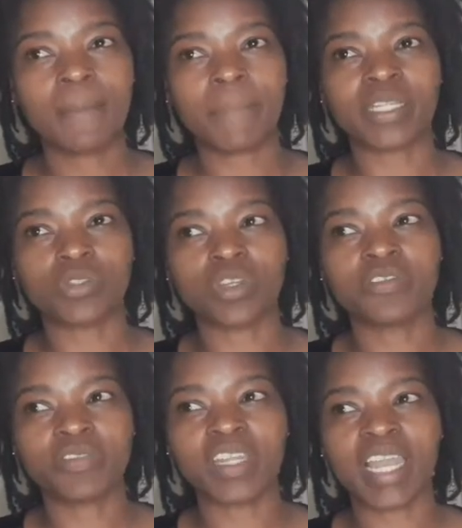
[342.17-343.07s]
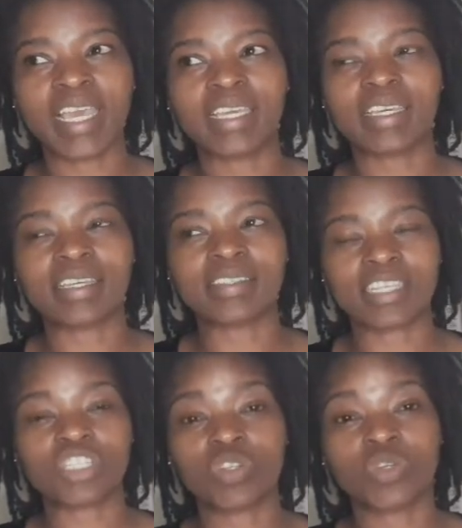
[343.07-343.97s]
but not feel like it's
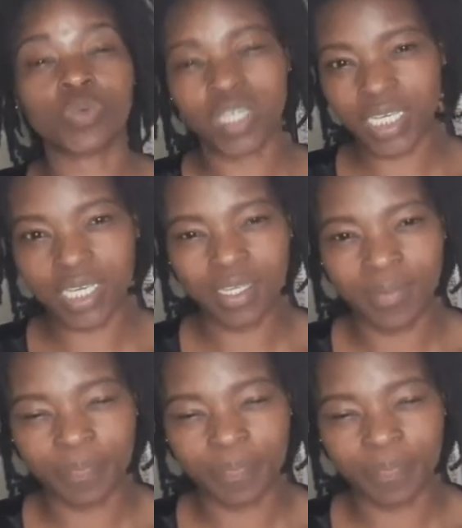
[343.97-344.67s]
actually working.